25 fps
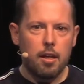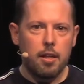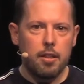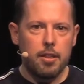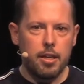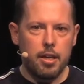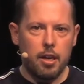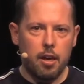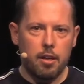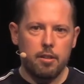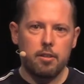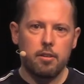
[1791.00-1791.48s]

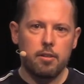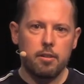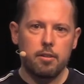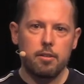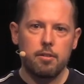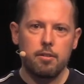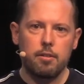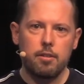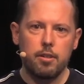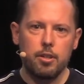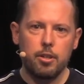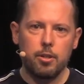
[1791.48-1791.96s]
The
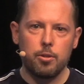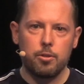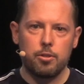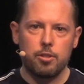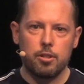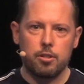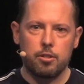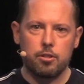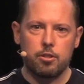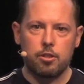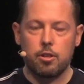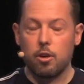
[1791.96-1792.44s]
other
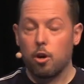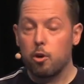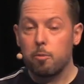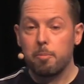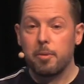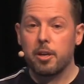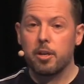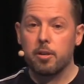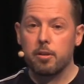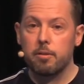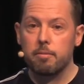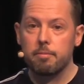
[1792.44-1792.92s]
uses Code
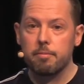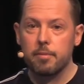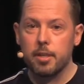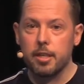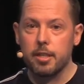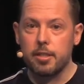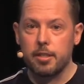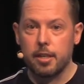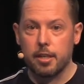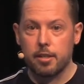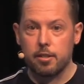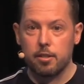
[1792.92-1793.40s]
Mirror,
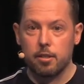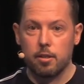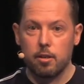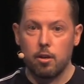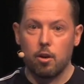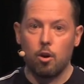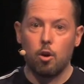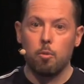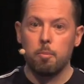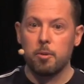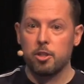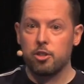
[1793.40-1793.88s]
it takes a
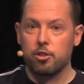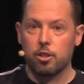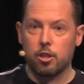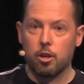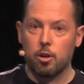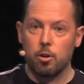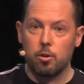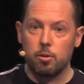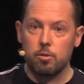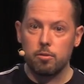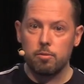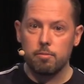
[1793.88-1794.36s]
whole bunch of
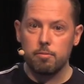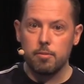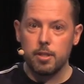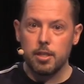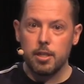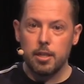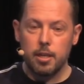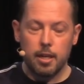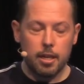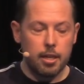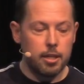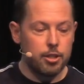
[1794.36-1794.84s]
code
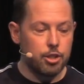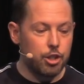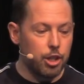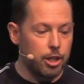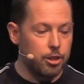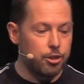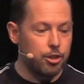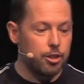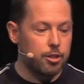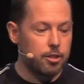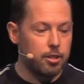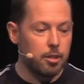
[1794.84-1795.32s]
and it
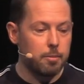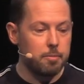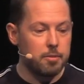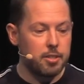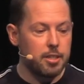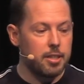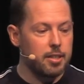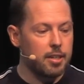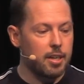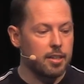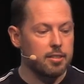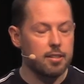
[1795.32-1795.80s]
changes some
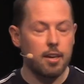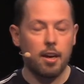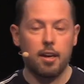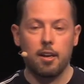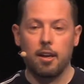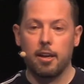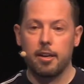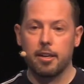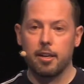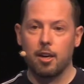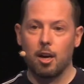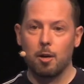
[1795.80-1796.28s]
syntax
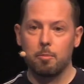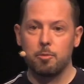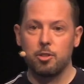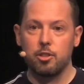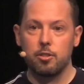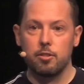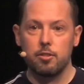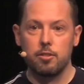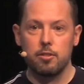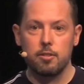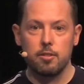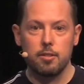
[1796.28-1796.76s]
highlighting
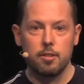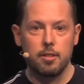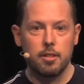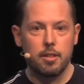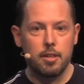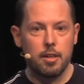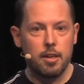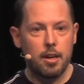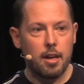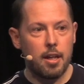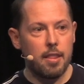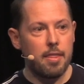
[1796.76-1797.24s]
options.
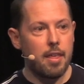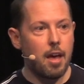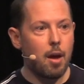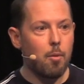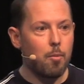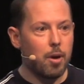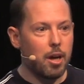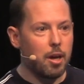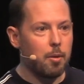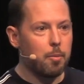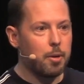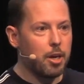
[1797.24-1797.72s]
And
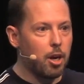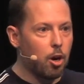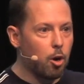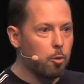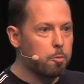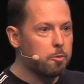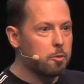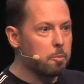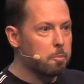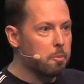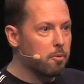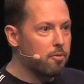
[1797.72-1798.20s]
that way, we
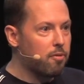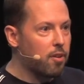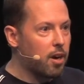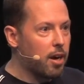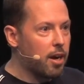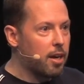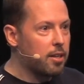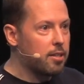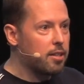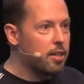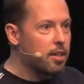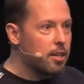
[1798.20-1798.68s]
hope to
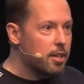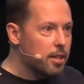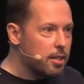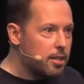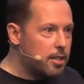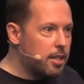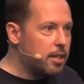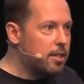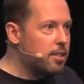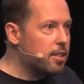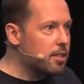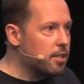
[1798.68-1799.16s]
provide
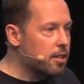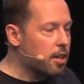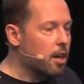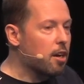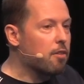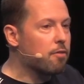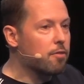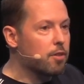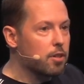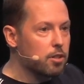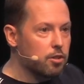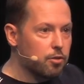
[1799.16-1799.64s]
decent
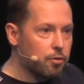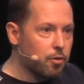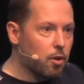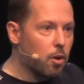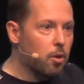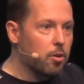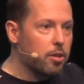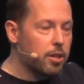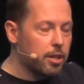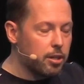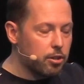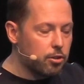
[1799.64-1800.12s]
coverage for
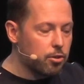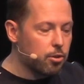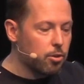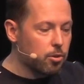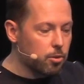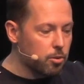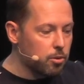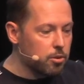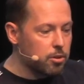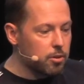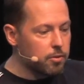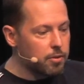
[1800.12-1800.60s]
all the
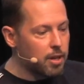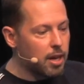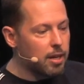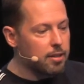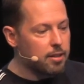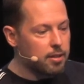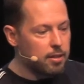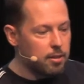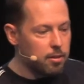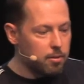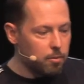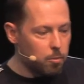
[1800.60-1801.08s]
internals of
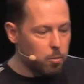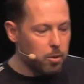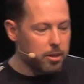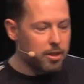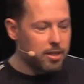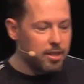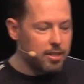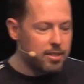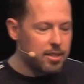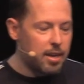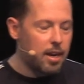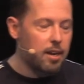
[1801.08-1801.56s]
that,
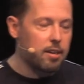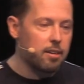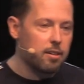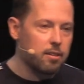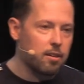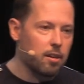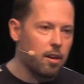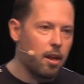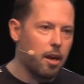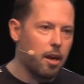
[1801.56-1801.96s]
what these editor